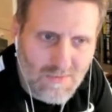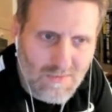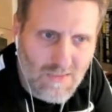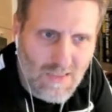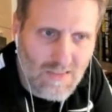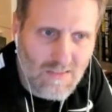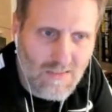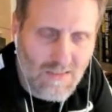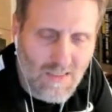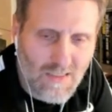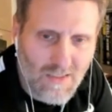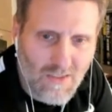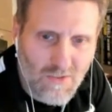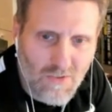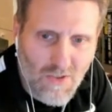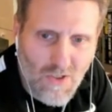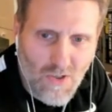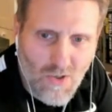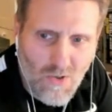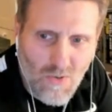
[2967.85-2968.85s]
let you
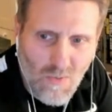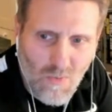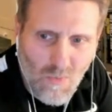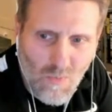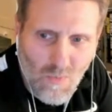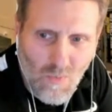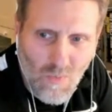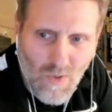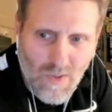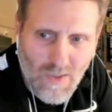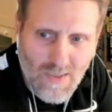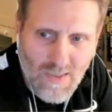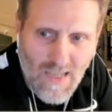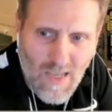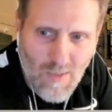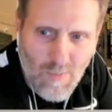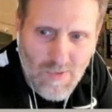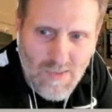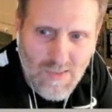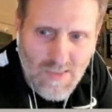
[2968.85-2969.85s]
know what
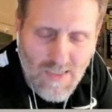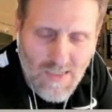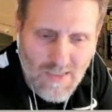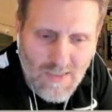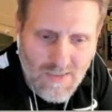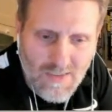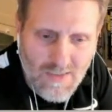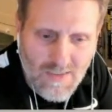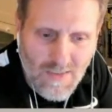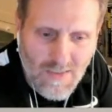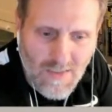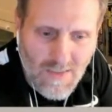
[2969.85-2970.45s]
happens next.